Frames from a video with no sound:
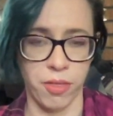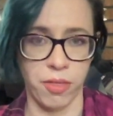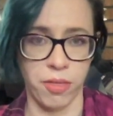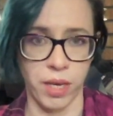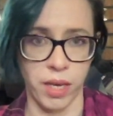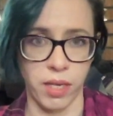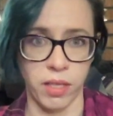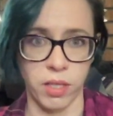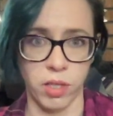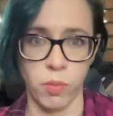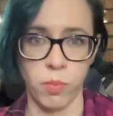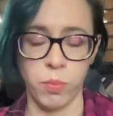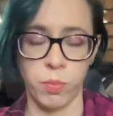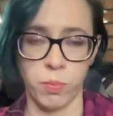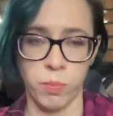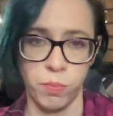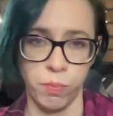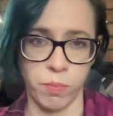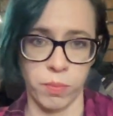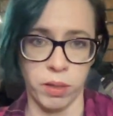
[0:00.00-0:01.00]
thing you
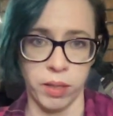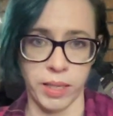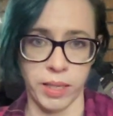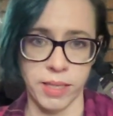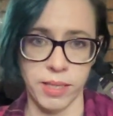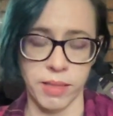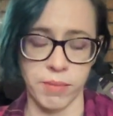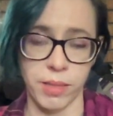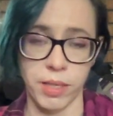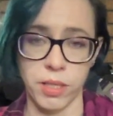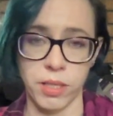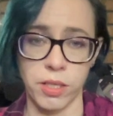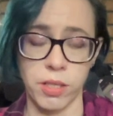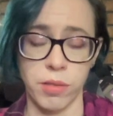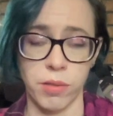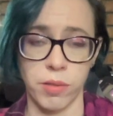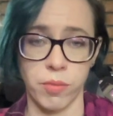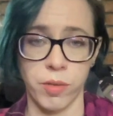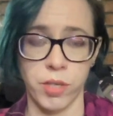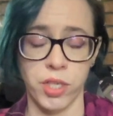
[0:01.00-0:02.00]
place them
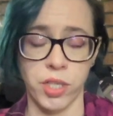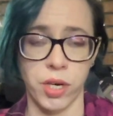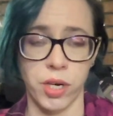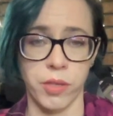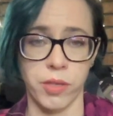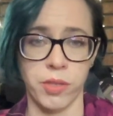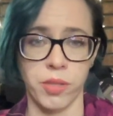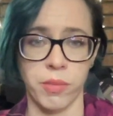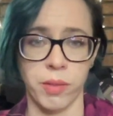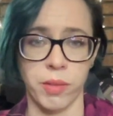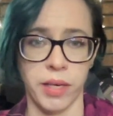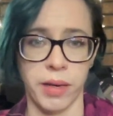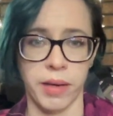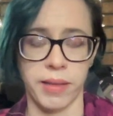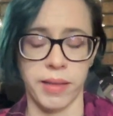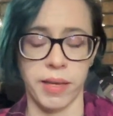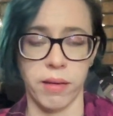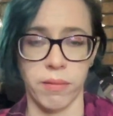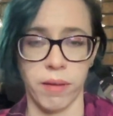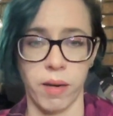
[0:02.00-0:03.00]
into to recharge them and carry
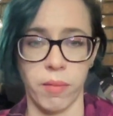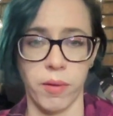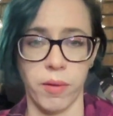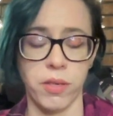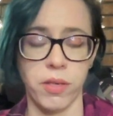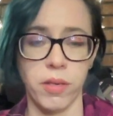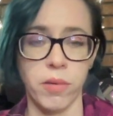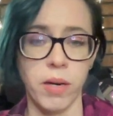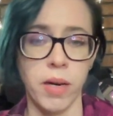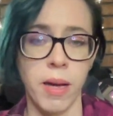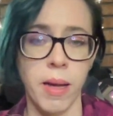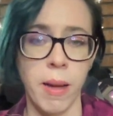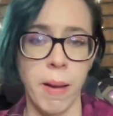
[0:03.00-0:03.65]
that around with you.